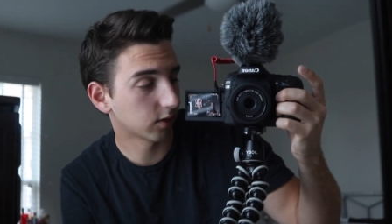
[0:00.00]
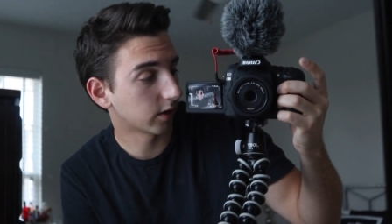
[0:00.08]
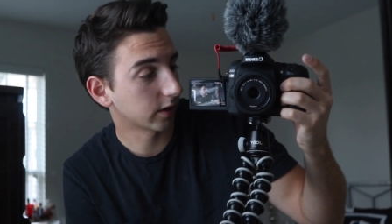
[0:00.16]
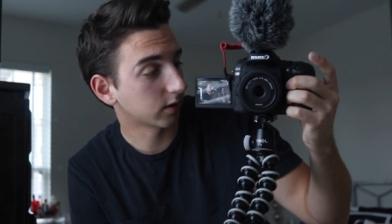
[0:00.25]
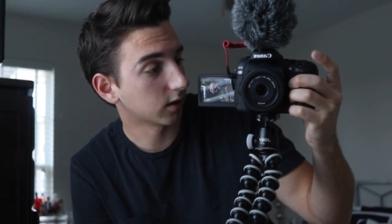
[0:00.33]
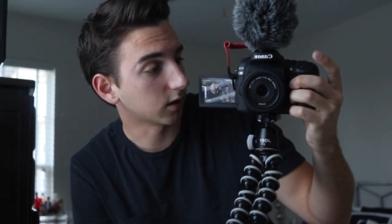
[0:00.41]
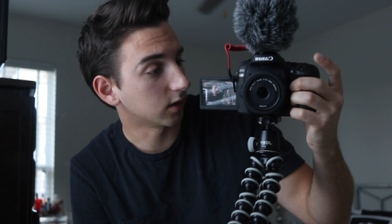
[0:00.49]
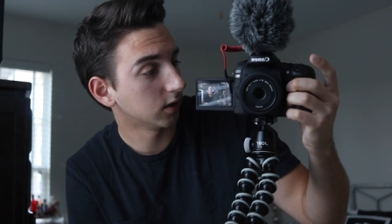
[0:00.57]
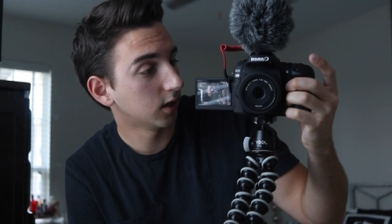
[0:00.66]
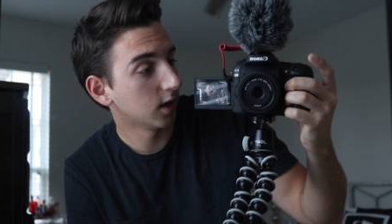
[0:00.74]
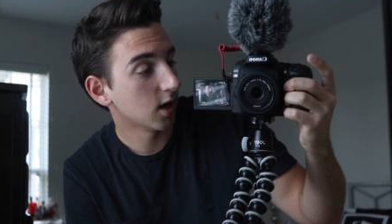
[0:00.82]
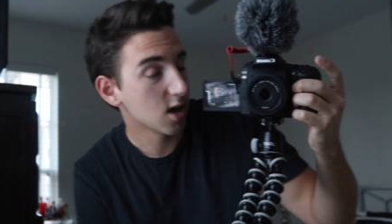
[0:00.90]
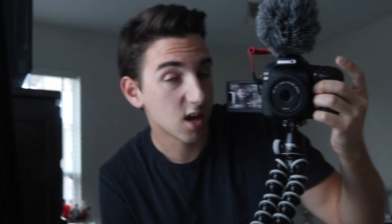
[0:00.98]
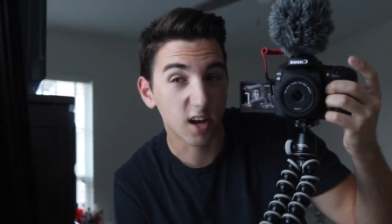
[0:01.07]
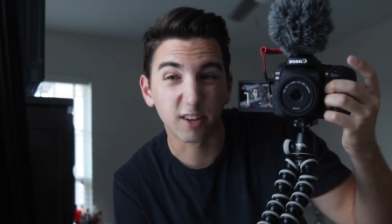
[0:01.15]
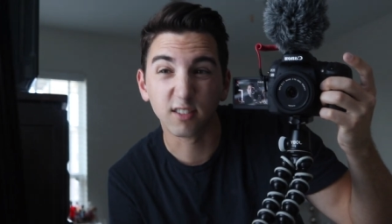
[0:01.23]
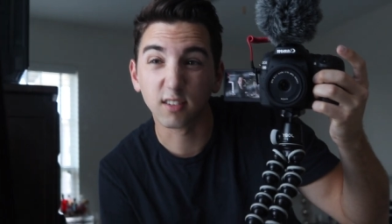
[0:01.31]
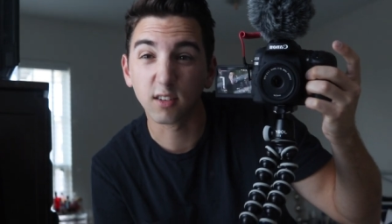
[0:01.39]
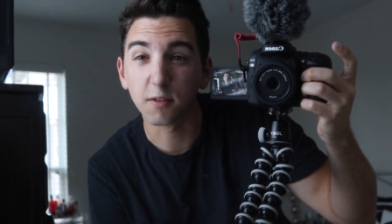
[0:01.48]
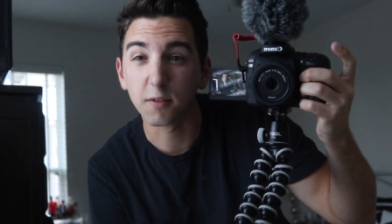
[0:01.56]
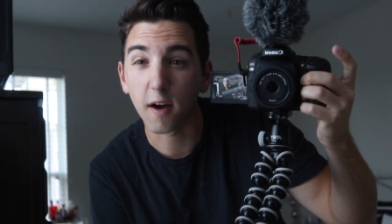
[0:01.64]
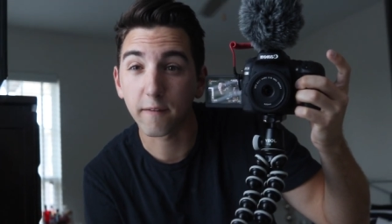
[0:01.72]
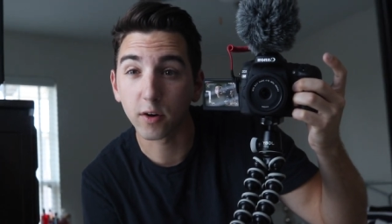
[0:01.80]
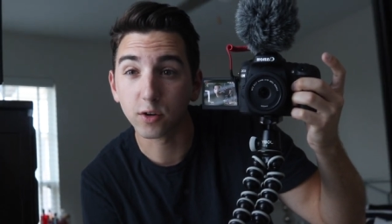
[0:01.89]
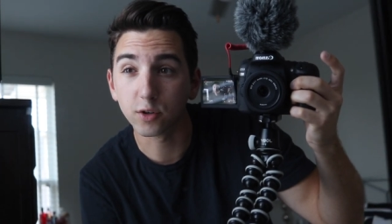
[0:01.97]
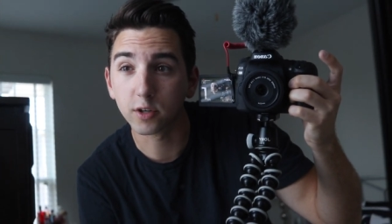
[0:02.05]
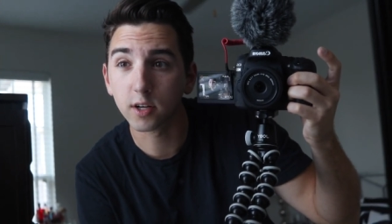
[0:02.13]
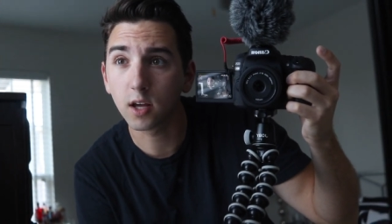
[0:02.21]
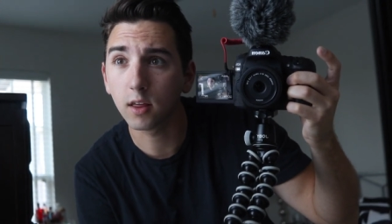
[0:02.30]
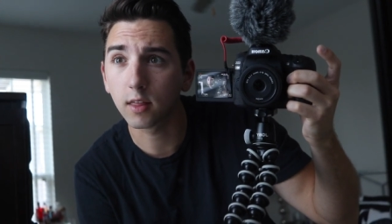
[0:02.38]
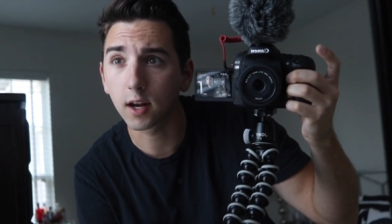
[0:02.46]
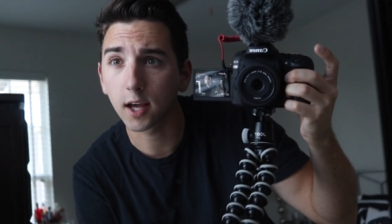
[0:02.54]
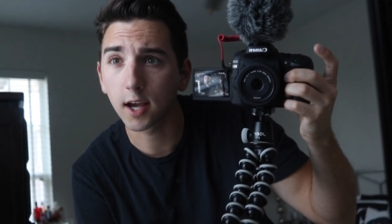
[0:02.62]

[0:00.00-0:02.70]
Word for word: unlike the a6500 that I